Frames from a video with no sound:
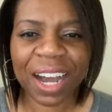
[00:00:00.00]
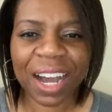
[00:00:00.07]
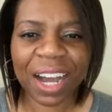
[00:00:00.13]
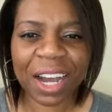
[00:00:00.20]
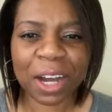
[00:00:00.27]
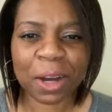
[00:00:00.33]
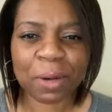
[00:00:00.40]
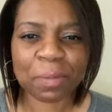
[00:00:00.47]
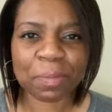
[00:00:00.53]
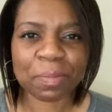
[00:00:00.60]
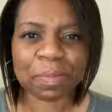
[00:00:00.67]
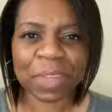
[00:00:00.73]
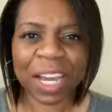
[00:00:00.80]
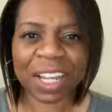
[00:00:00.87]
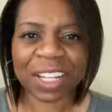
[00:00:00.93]
Um,
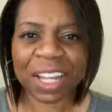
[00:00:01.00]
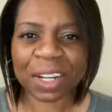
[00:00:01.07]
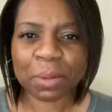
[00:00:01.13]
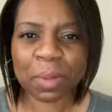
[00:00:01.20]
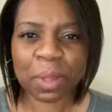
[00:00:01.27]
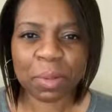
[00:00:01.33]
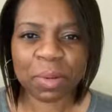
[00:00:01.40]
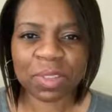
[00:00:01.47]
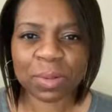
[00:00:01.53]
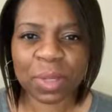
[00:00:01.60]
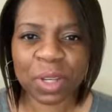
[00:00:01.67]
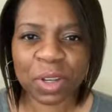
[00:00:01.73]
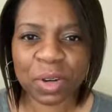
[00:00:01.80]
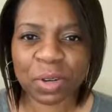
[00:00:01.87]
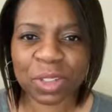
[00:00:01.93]
a lot of people has
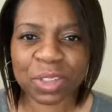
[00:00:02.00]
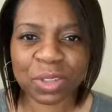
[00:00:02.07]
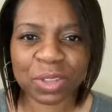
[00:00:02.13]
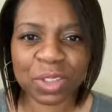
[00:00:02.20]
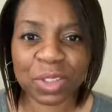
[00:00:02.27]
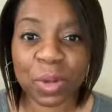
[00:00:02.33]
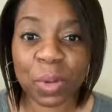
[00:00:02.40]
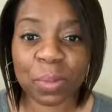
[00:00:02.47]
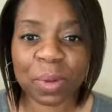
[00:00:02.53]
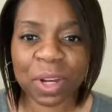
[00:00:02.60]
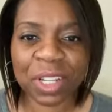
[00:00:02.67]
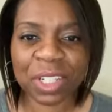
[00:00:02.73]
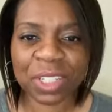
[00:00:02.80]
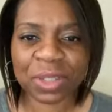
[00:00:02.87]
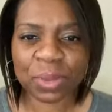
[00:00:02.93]
been going to so
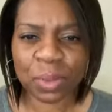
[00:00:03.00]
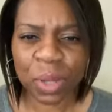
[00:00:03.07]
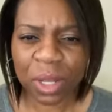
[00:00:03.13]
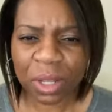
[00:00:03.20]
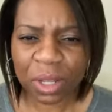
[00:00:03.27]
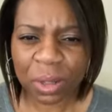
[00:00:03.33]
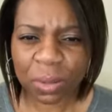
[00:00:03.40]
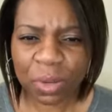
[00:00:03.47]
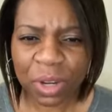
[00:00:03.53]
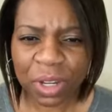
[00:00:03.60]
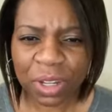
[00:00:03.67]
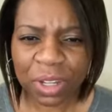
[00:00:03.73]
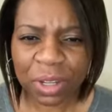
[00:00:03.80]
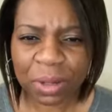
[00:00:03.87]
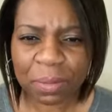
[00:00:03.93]
much. Welcome,
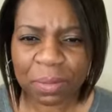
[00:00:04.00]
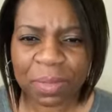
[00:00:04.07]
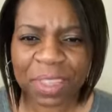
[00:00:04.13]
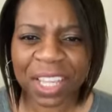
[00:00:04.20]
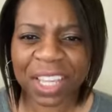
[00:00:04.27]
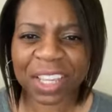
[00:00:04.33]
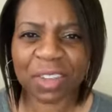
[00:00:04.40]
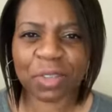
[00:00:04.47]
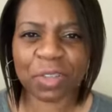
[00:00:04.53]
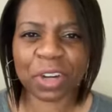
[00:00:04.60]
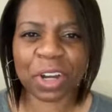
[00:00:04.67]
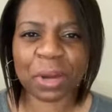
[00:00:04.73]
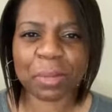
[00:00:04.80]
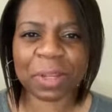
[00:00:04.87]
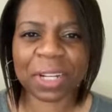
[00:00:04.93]
welcome. Thank you for
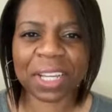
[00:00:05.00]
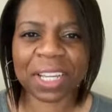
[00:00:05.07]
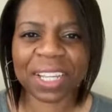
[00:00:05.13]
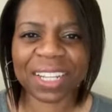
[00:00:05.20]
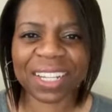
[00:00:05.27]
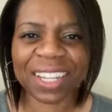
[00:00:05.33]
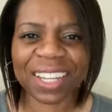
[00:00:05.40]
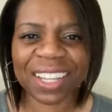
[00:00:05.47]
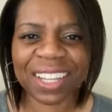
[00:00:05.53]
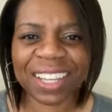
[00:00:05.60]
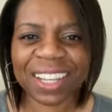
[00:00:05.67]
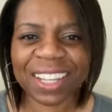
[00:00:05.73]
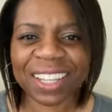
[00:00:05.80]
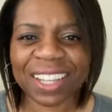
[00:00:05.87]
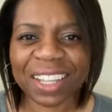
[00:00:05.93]
coming in.
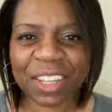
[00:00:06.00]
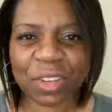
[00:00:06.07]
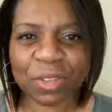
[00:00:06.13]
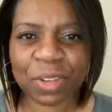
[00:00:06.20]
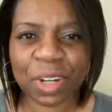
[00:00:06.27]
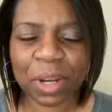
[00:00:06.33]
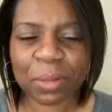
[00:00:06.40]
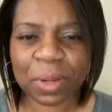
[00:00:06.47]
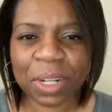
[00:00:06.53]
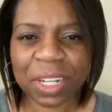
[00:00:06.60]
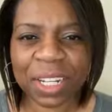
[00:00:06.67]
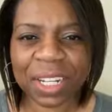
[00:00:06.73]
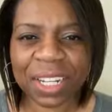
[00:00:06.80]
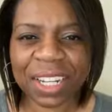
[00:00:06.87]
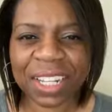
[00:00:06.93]
Thank you for coming
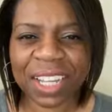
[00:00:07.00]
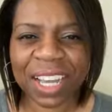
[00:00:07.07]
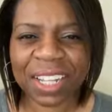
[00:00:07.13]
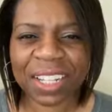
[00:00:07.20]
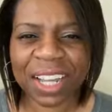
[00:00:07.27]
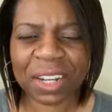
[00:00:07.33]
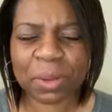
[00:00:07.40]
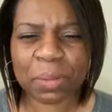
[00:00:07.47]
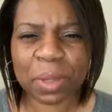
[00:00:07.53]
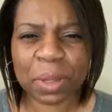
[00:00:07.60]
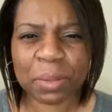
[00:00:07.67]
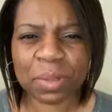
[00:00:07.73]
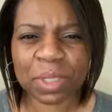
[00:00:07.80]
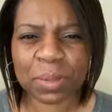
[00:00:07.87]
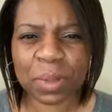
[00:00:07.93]
in. Yeah, a lot of
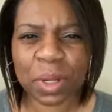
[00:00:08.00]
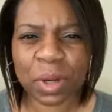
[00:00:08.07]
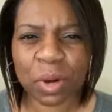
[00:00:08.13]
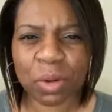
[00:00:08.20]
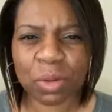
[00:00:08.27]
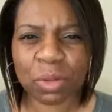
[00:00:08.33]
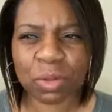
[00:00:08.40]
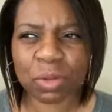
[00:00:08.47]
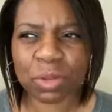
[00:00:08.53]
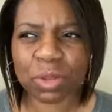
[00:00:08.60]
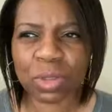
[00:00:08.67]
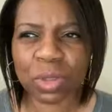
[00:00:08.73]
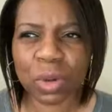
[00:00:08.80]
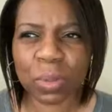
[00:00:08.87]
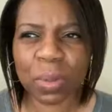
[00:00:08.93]
people's been going through
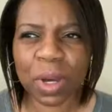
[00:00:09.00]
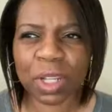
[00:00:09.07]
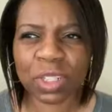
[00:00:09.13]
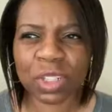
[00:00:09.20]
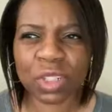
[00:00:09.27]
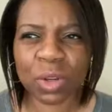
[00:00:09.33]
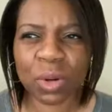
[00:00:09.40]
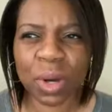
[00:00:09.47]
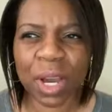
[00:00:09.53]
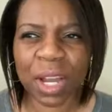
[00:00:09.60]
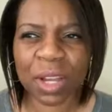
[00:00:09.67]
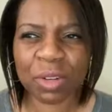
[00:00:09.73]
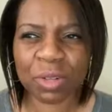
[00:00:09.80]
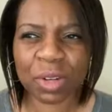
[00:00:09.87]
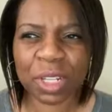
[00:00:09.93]
so much, so
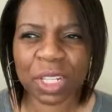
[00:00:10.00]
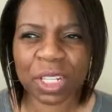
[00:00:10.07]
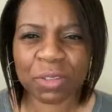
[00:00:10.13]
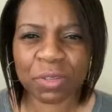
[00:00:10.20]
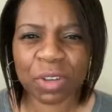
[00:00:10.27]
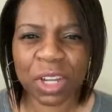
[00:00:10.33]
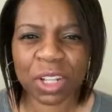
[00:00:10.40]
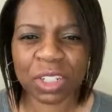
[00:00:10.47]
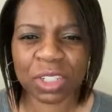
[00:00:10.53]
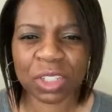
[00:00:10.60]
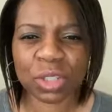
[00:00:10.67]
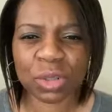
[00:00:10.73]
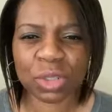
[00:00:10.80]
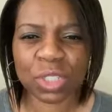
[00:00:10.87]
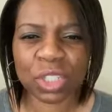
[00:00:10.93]
I really felt
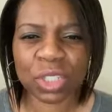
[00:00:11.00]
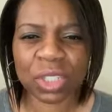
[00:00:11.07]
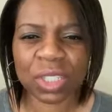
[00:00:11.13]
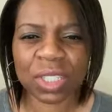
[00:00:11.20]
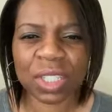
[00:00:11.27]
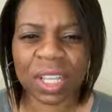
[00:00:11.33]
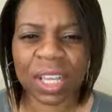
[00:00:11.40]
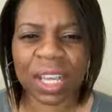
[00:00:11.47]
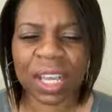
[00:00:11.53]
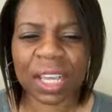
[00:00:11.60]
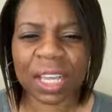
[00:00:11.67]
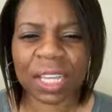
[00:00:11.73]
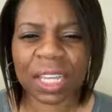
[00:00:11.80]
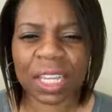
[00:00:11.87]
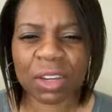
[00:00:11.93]
to just
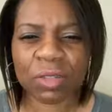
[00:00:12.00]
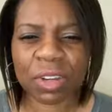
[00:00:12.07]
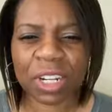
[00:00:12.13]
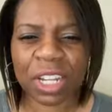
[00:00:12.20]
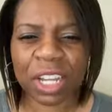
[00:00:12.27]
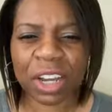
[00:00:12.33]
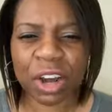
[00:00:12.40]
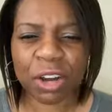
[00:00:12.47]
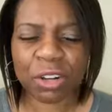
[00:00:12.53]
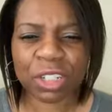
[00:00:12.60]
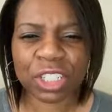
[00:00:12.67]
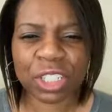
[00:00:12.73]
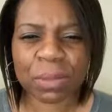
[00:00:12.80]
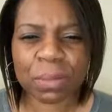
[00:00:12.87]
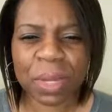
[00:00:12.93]
give an
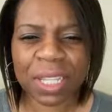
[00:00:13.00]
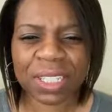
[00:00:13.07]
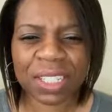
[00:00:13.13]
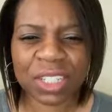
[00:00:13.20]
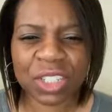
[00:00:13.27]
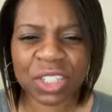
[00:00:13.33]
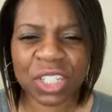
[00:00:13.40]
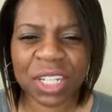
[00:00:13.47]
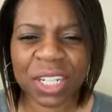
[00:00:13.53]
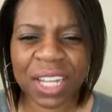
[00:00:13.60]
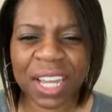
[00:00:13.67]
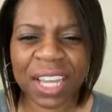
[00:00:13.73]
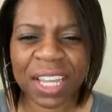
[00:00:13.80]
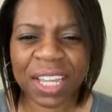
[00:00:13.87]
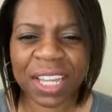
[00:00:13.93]
encouraging message
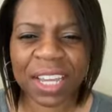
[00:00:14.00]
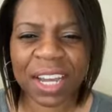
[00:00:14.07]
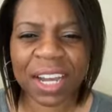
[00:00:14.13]
today.